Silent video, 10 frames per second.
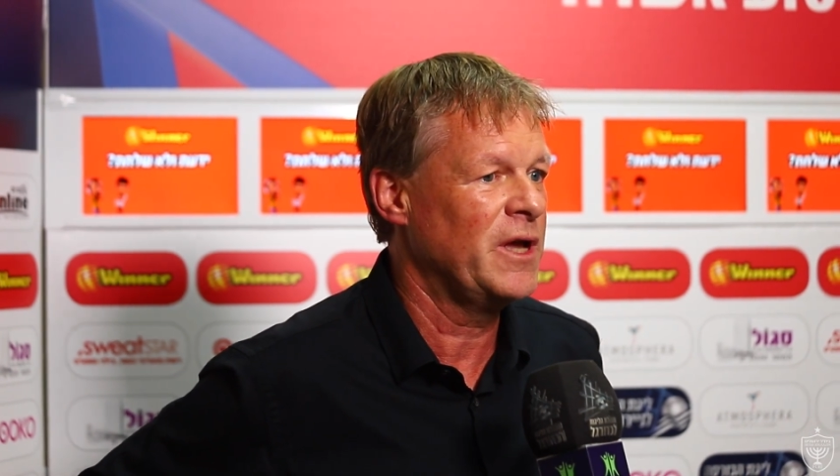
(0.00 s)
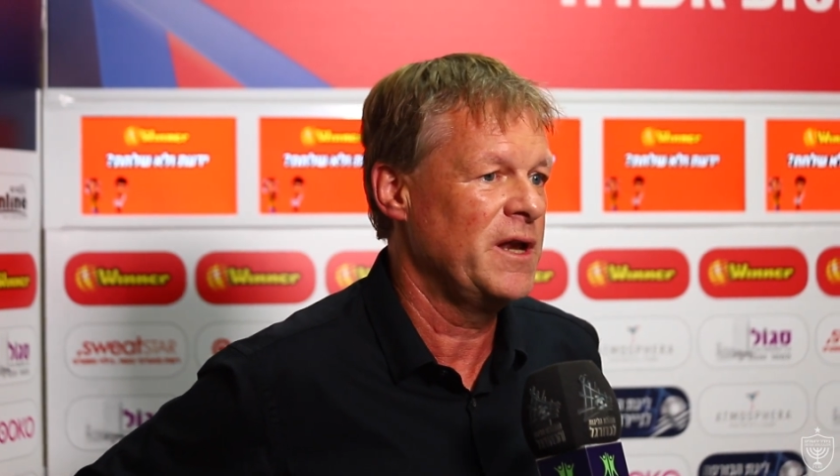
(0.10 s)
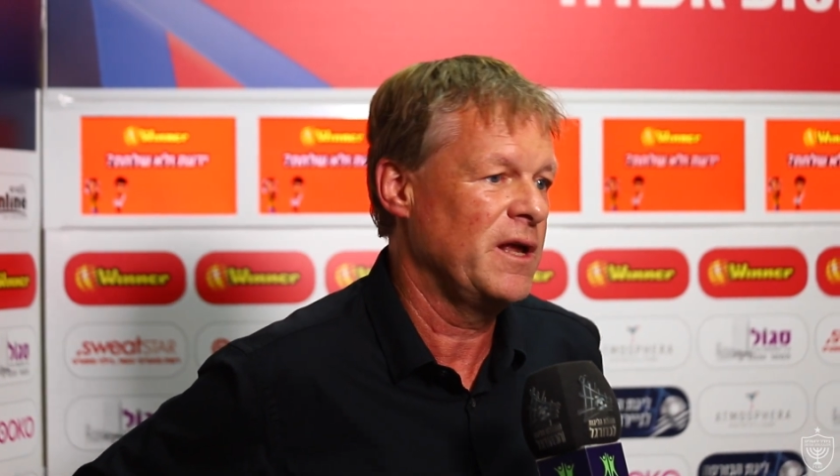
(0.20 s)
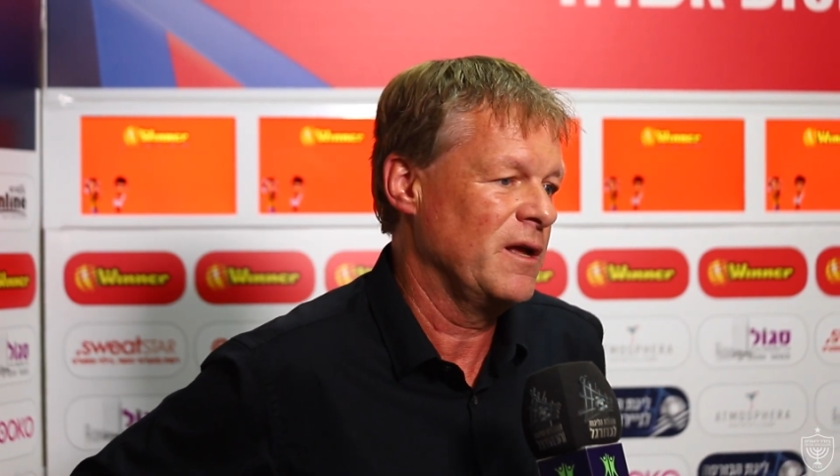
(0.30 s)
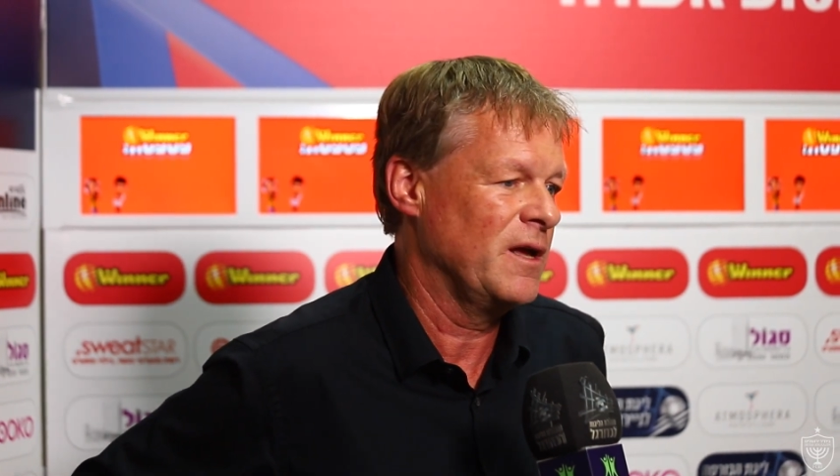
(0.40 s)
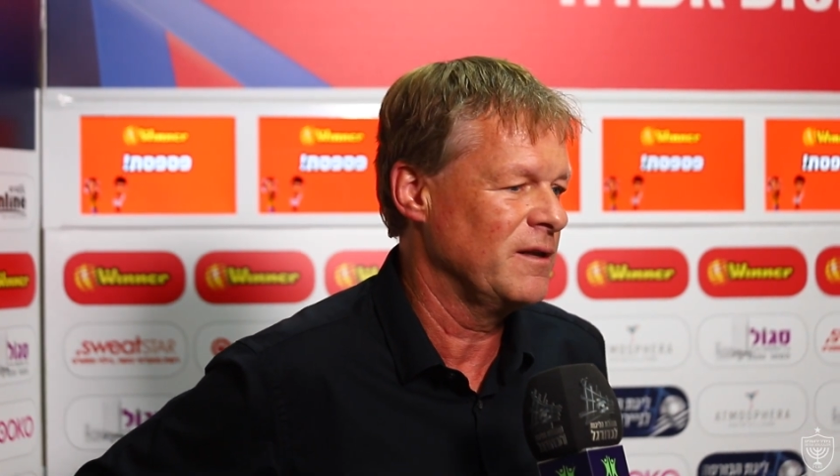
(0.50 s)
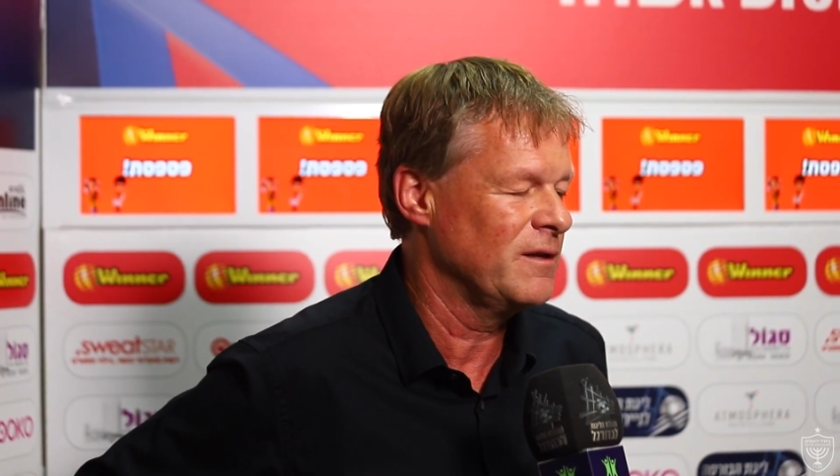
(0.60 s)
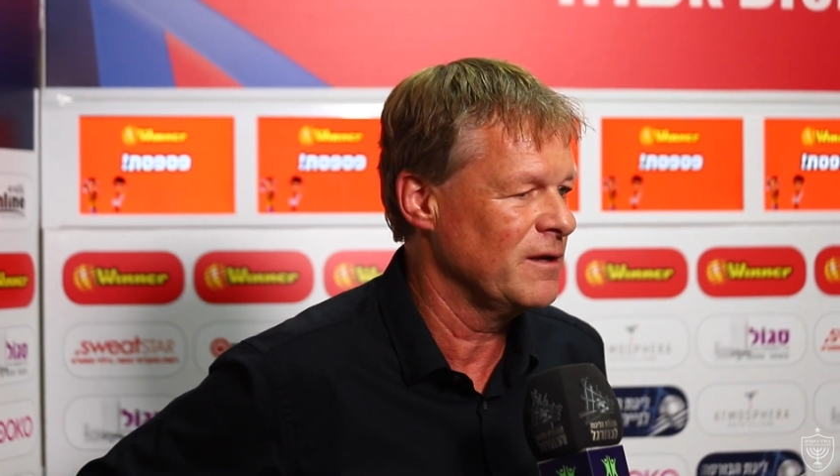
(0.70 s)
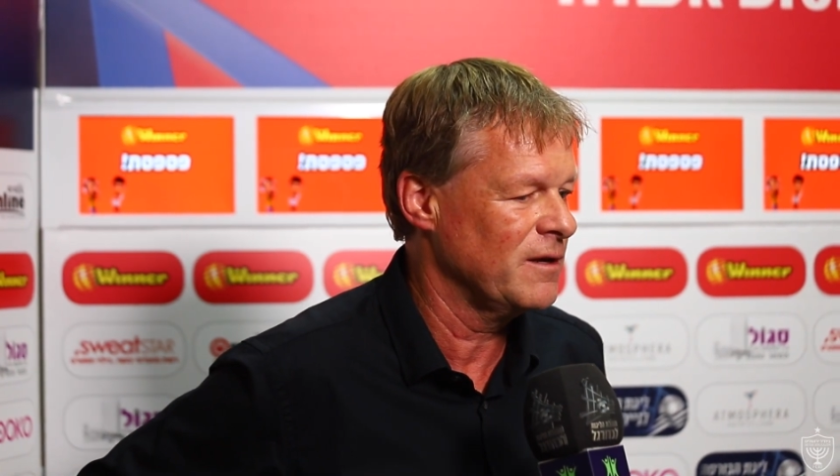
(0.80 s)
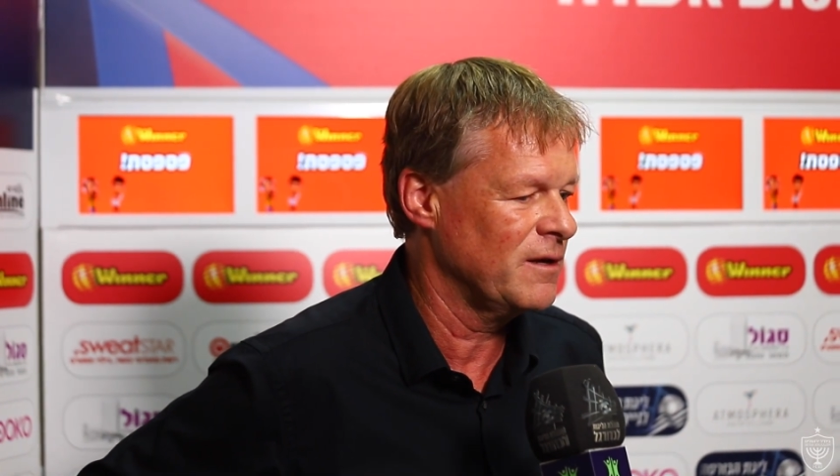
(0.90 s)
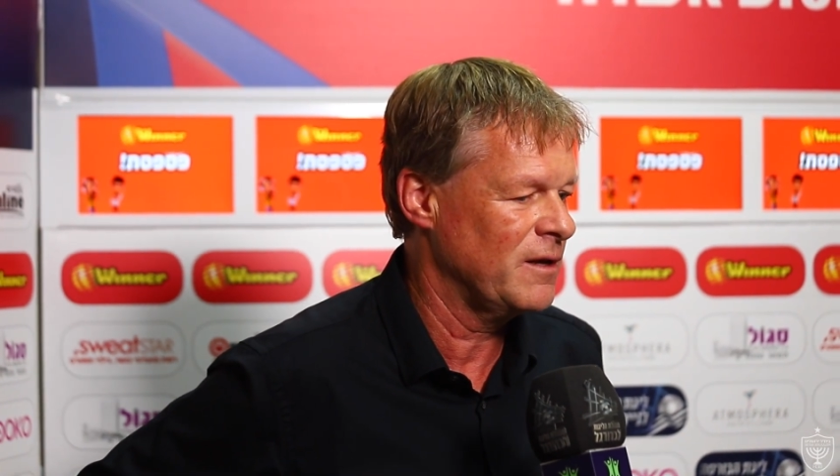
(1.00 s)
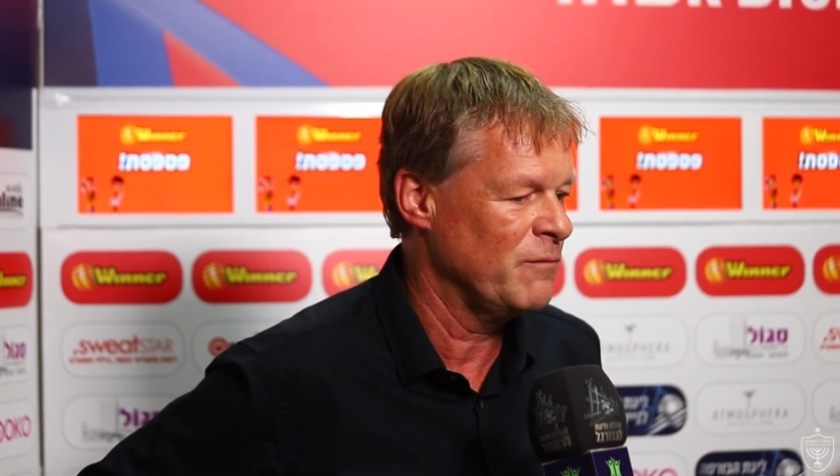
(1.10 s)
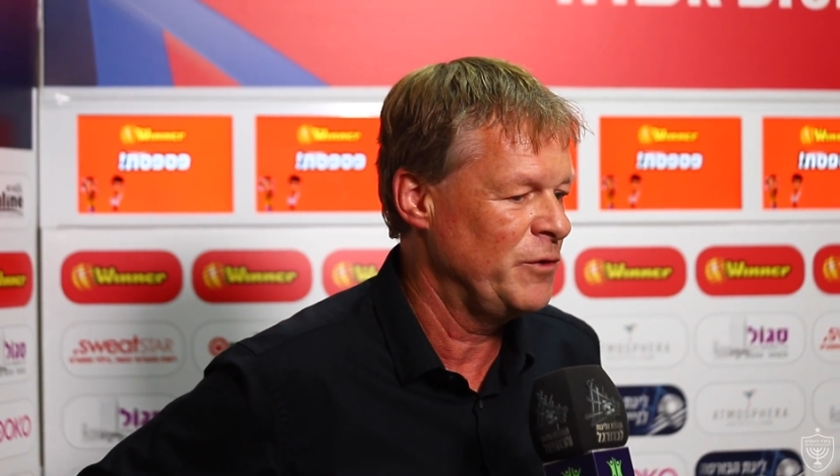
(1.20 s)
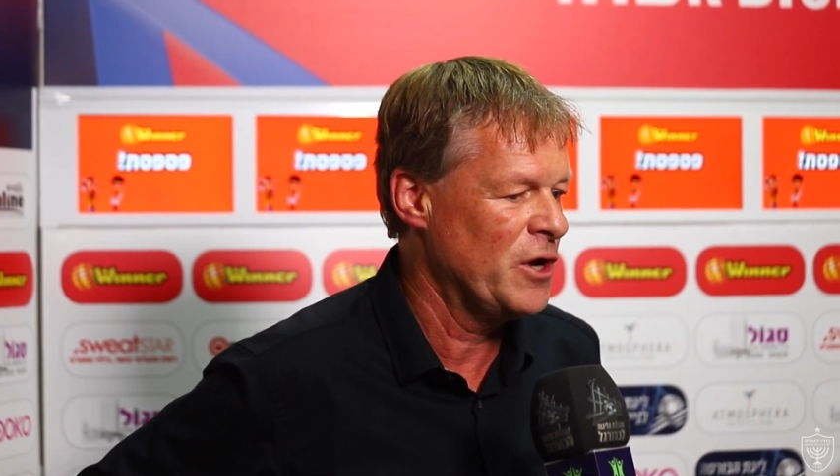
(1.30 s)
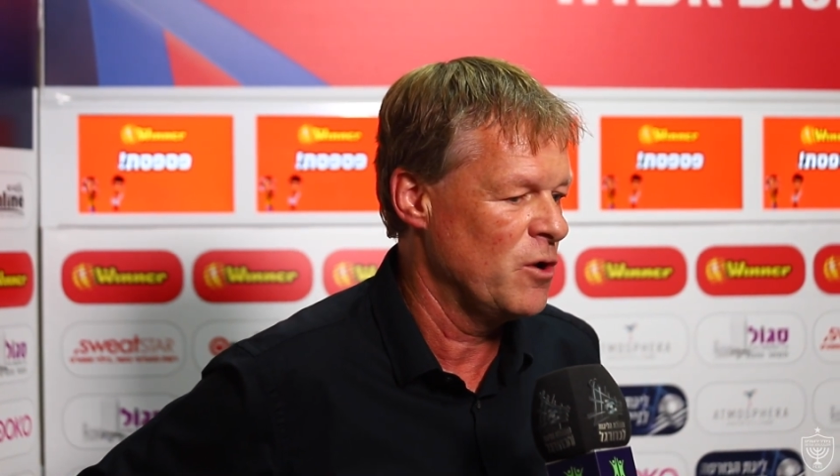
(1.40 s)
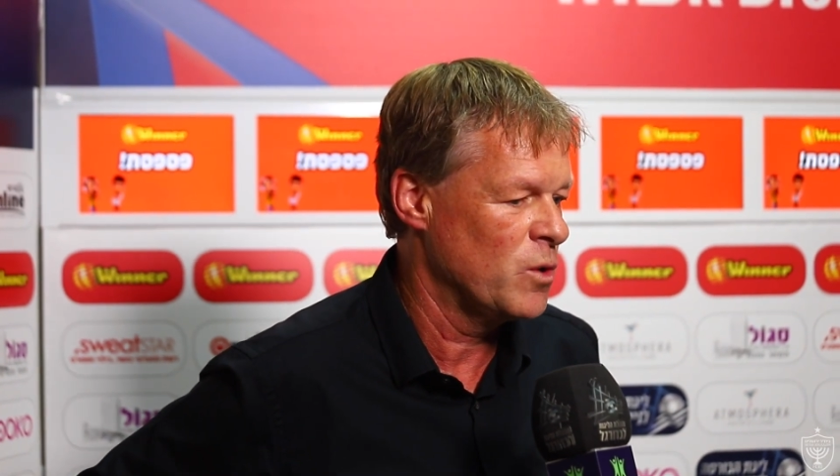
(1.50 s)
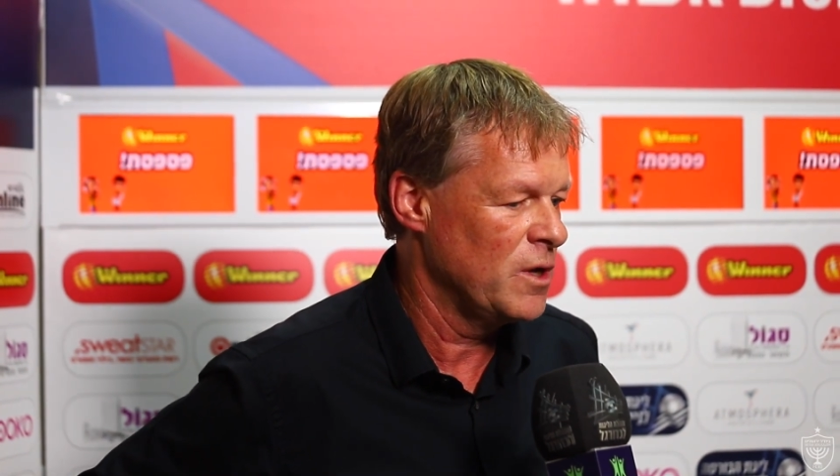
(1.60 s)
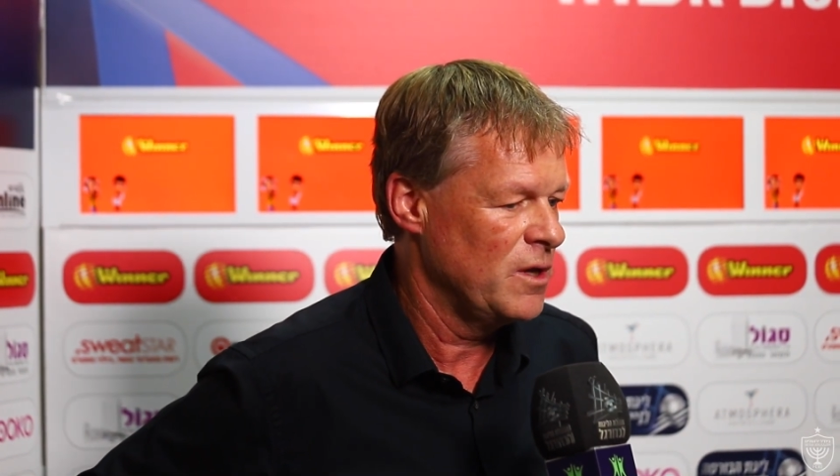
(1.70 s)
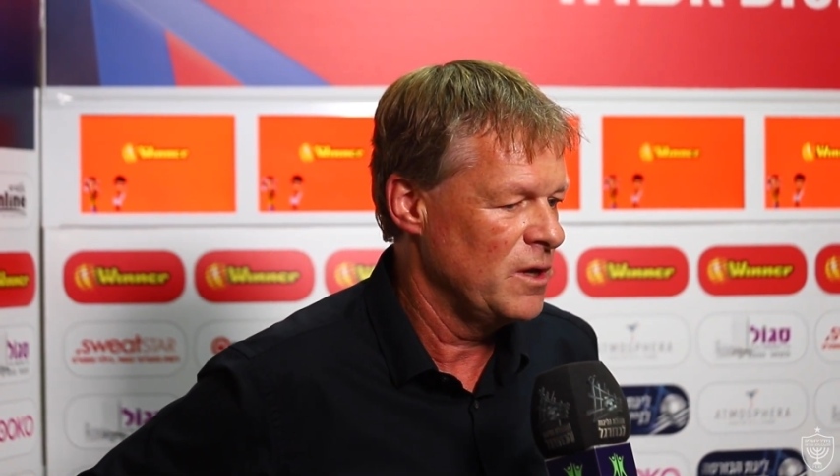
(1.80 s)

beginning, and we know.